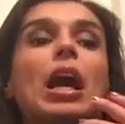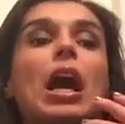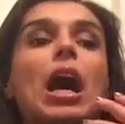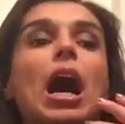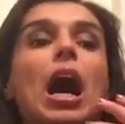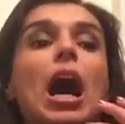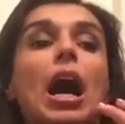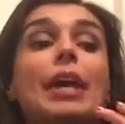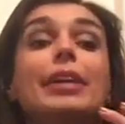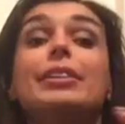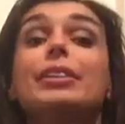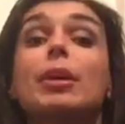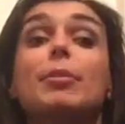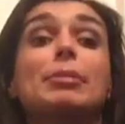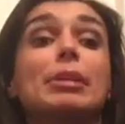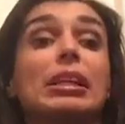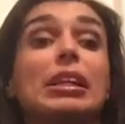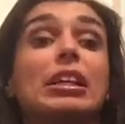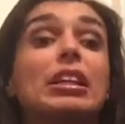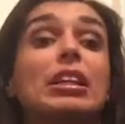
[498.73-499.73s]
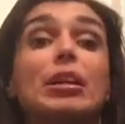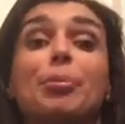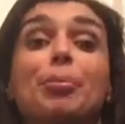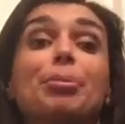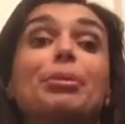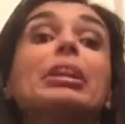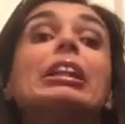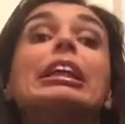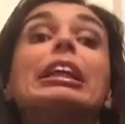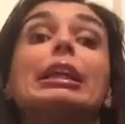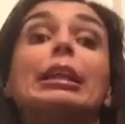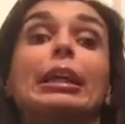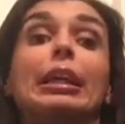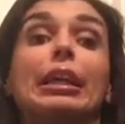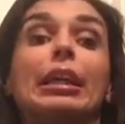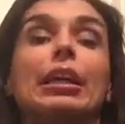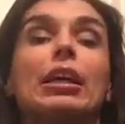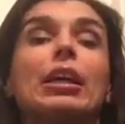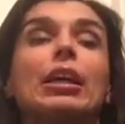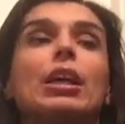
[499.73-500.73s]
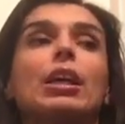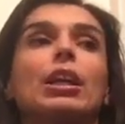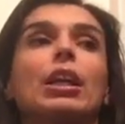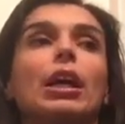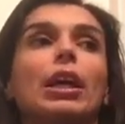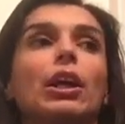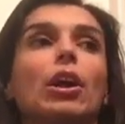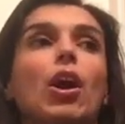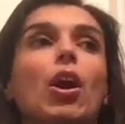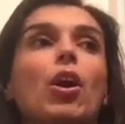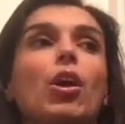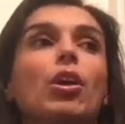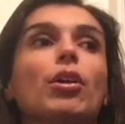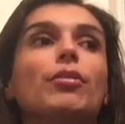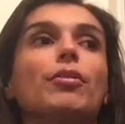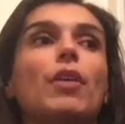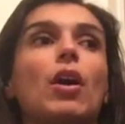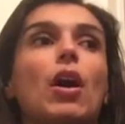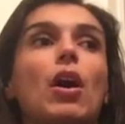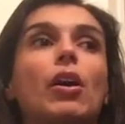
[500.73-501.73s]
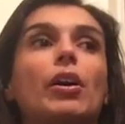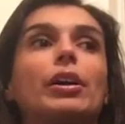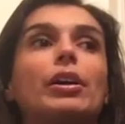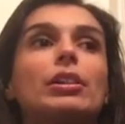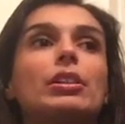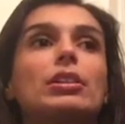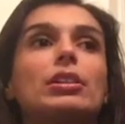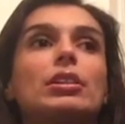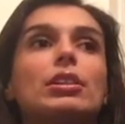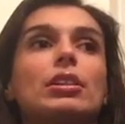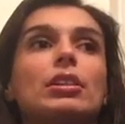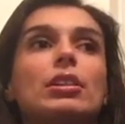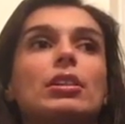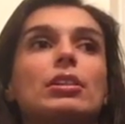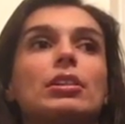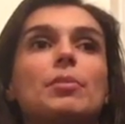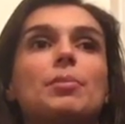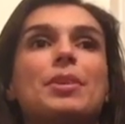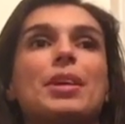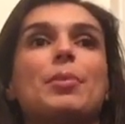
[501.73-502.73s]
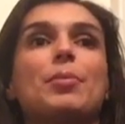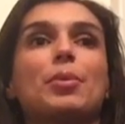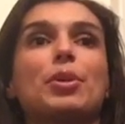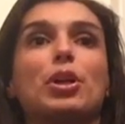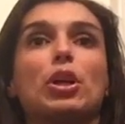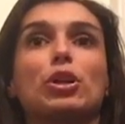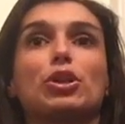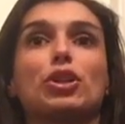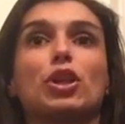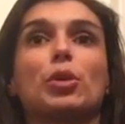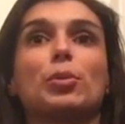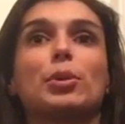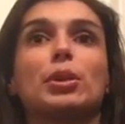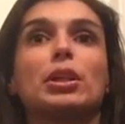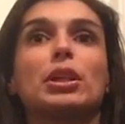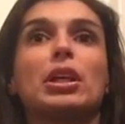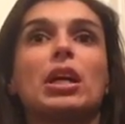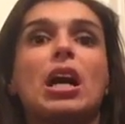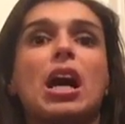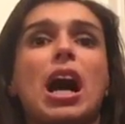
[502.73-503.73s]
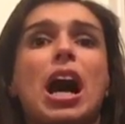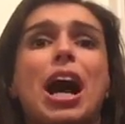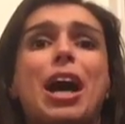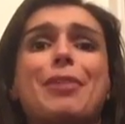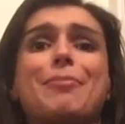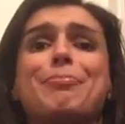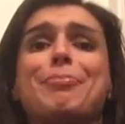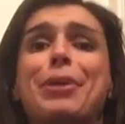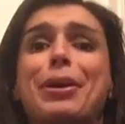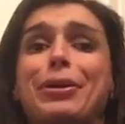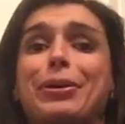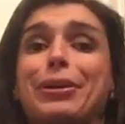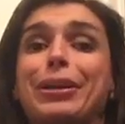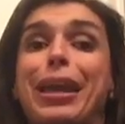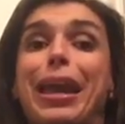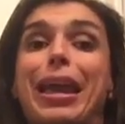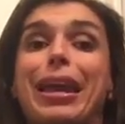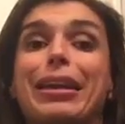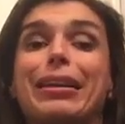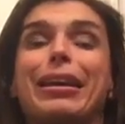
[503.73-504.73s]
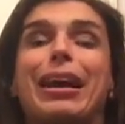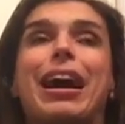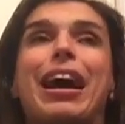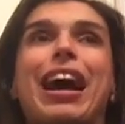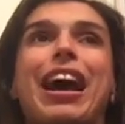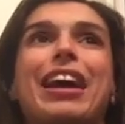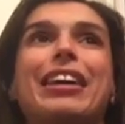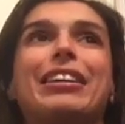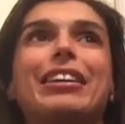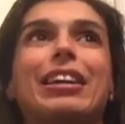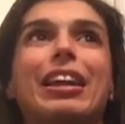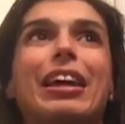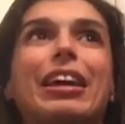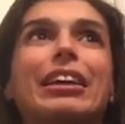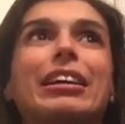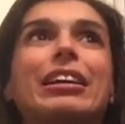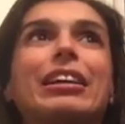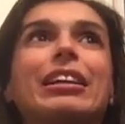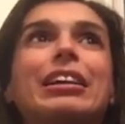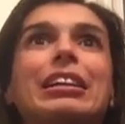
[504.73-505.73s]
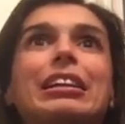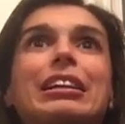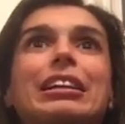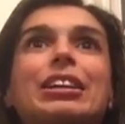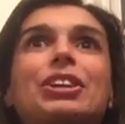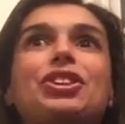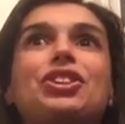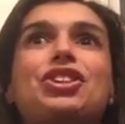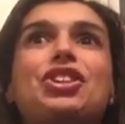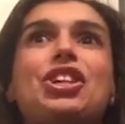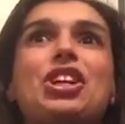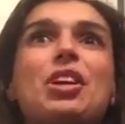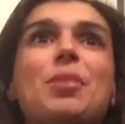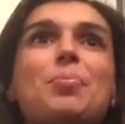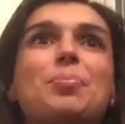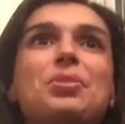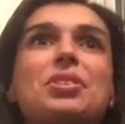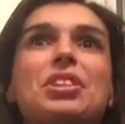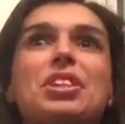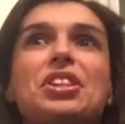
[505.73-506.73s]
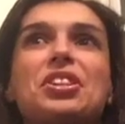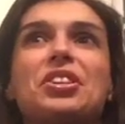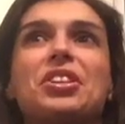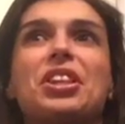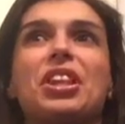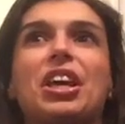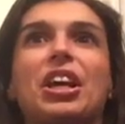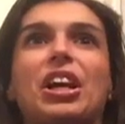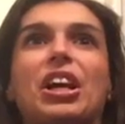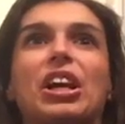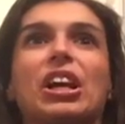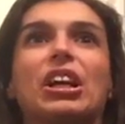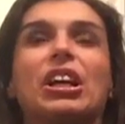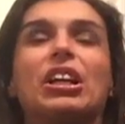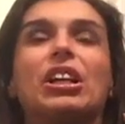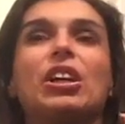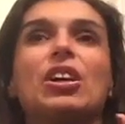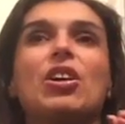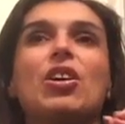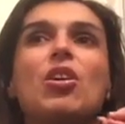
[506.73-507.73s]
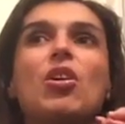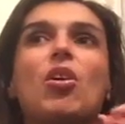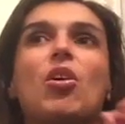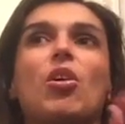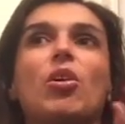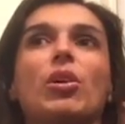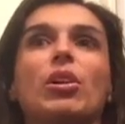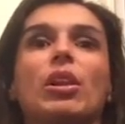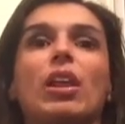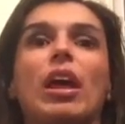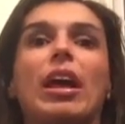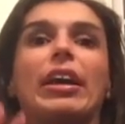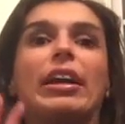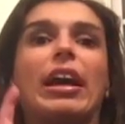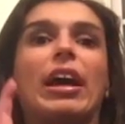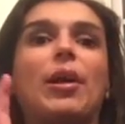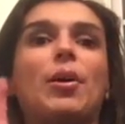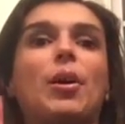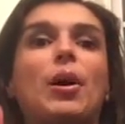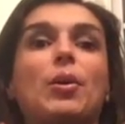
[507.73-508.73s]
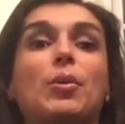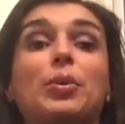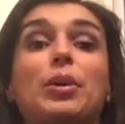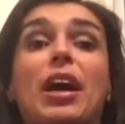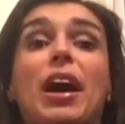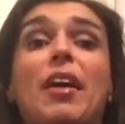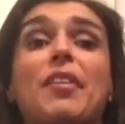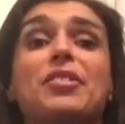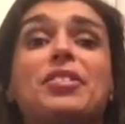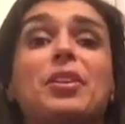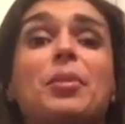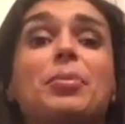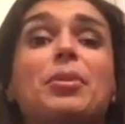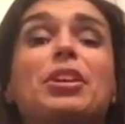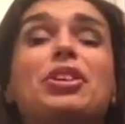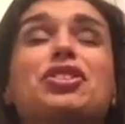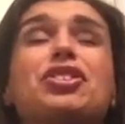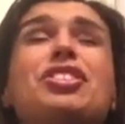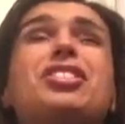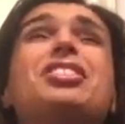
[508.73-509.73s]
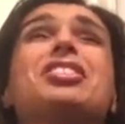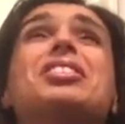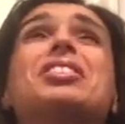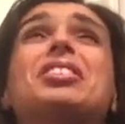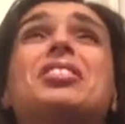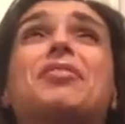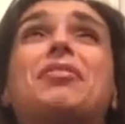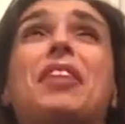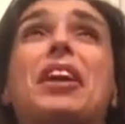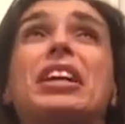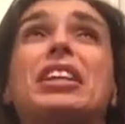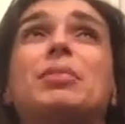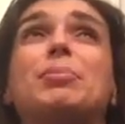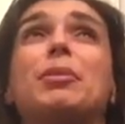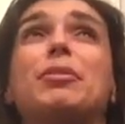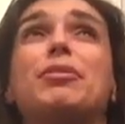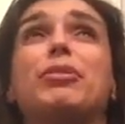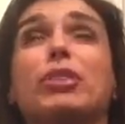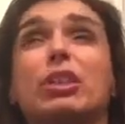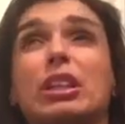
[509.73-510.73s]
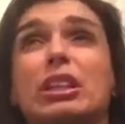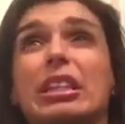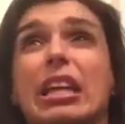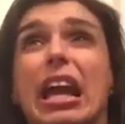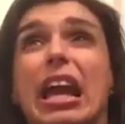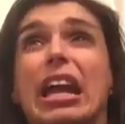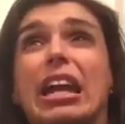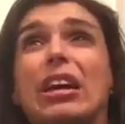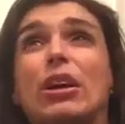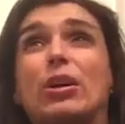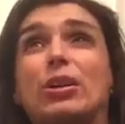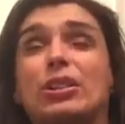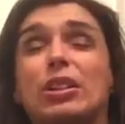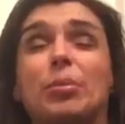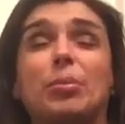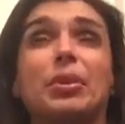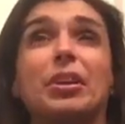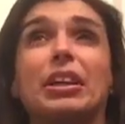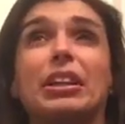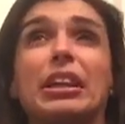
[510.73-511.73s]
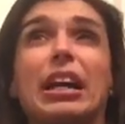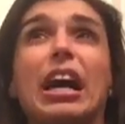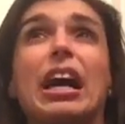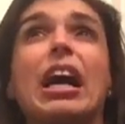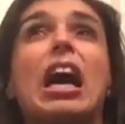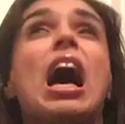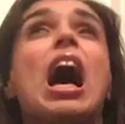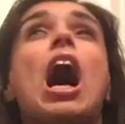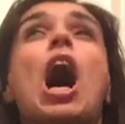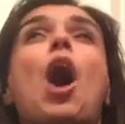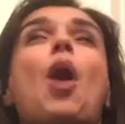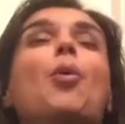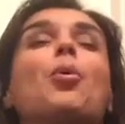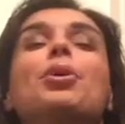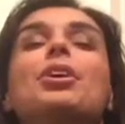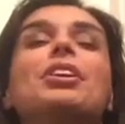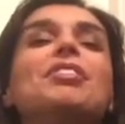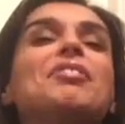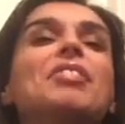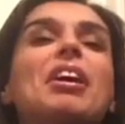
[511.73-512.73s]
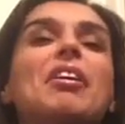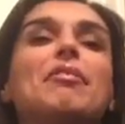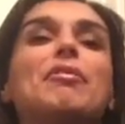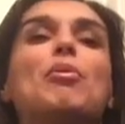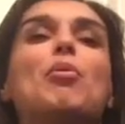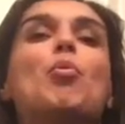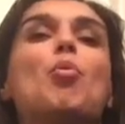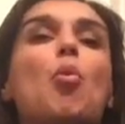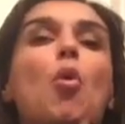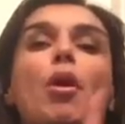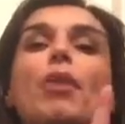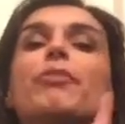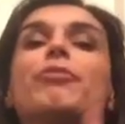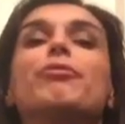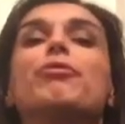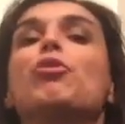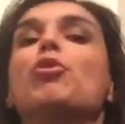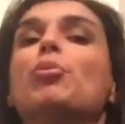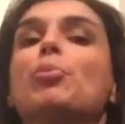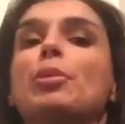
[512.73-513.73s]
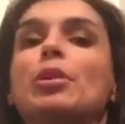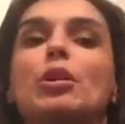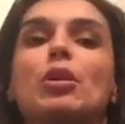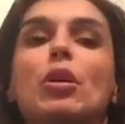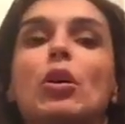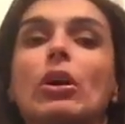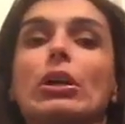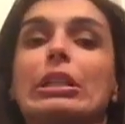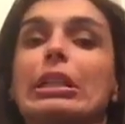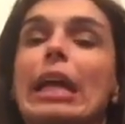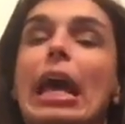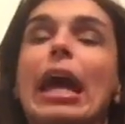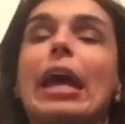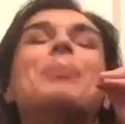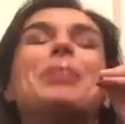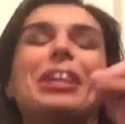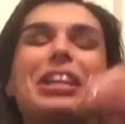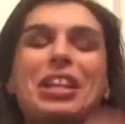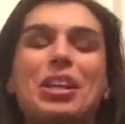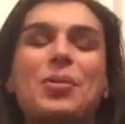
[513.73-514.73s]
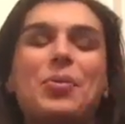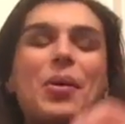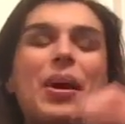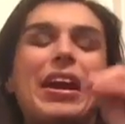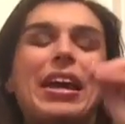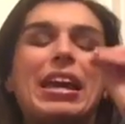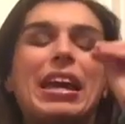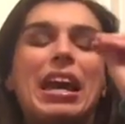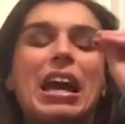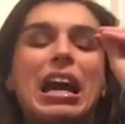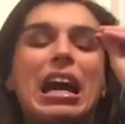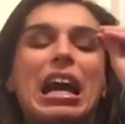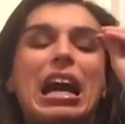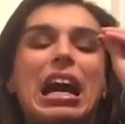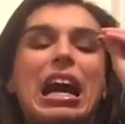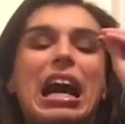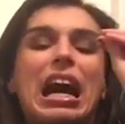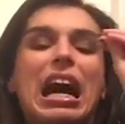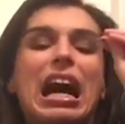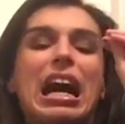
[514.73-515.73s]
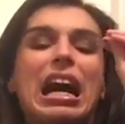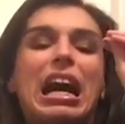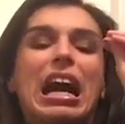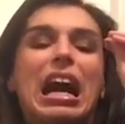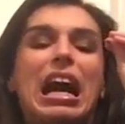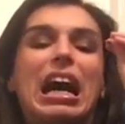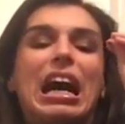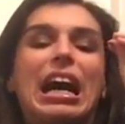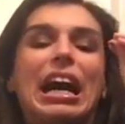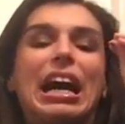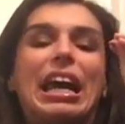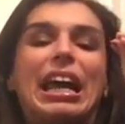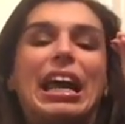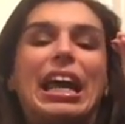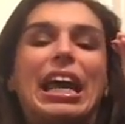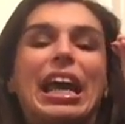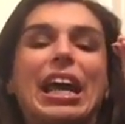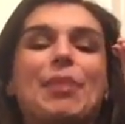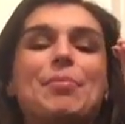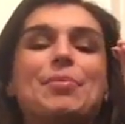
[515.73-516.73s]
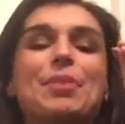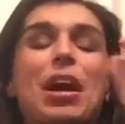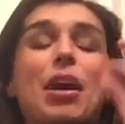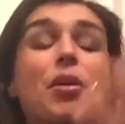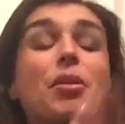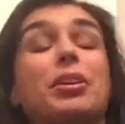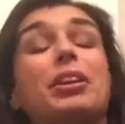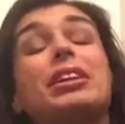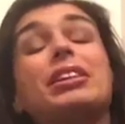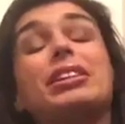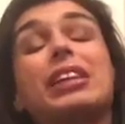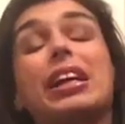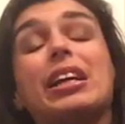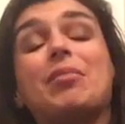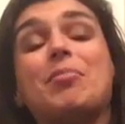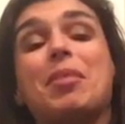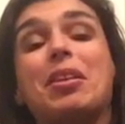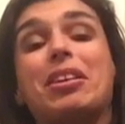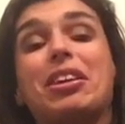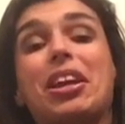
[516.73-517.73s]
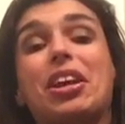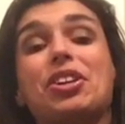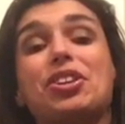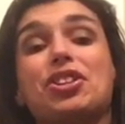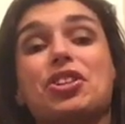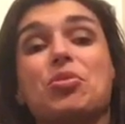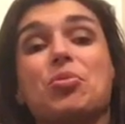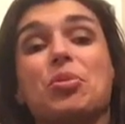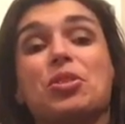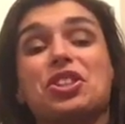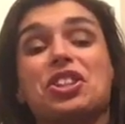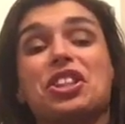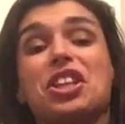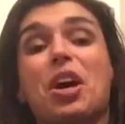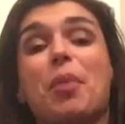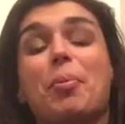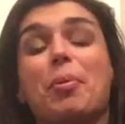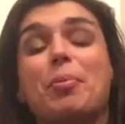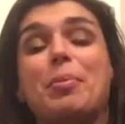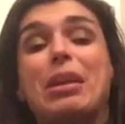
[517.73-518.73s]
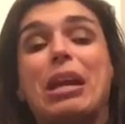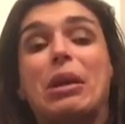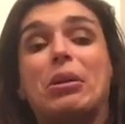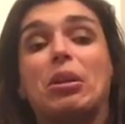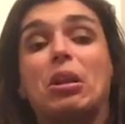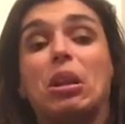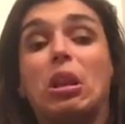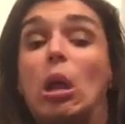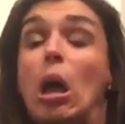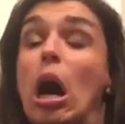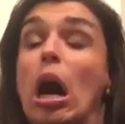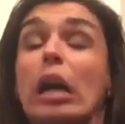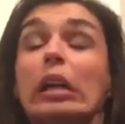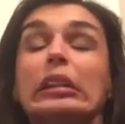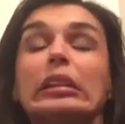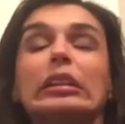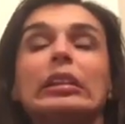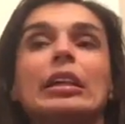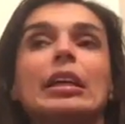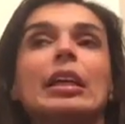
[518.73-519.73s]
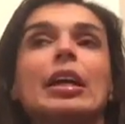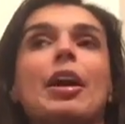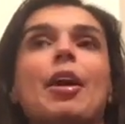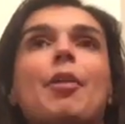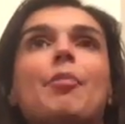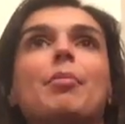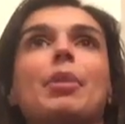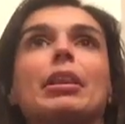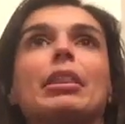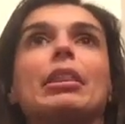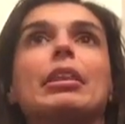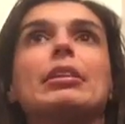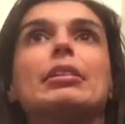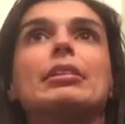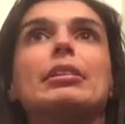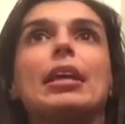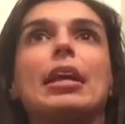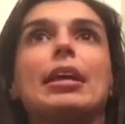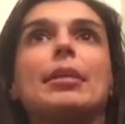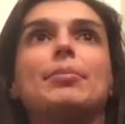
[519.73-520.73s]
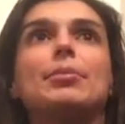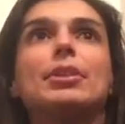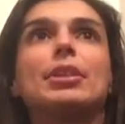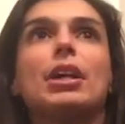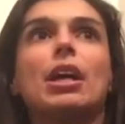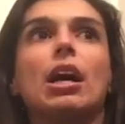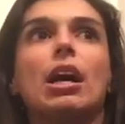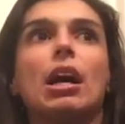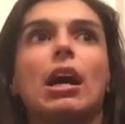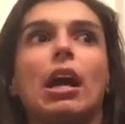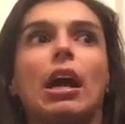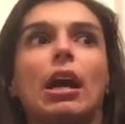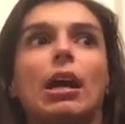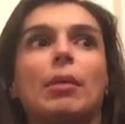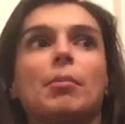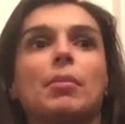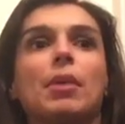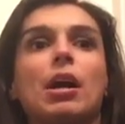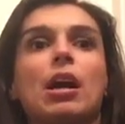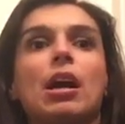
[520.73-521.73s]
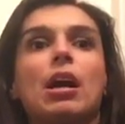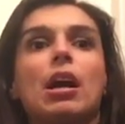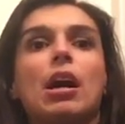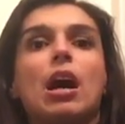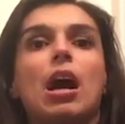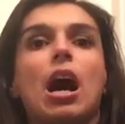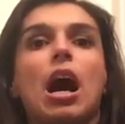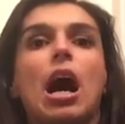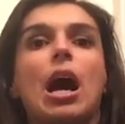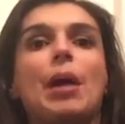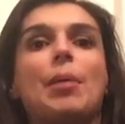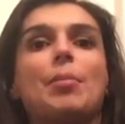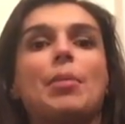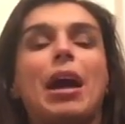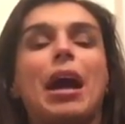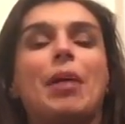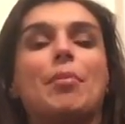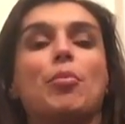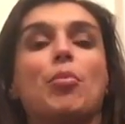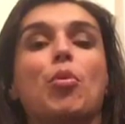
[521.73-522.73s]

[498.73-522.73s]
I stopped eating completely. Like, all of August, September, and October, I barely ate. I had, like, chips here and there, or, like, I would have something just to suffice me for the day or something like that. I wouldn't even have one full meal a day. But anyway, I am now on anxiety medication, which is helping me out a lot, but at the same time, I'm at